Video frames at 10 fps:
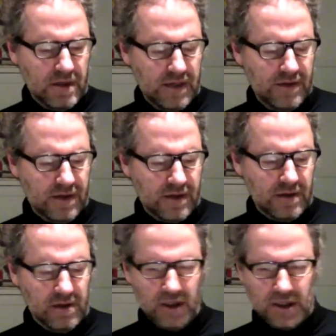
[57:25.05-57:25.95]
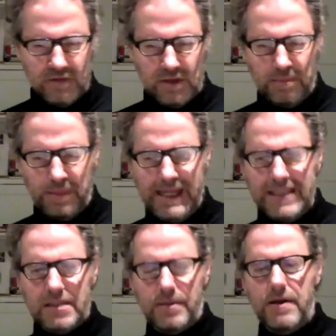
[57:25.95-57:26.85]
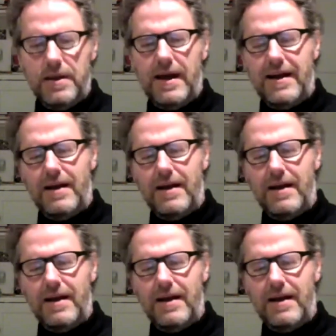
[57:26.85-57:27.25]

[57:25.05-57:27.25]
And there are lots of debates about that.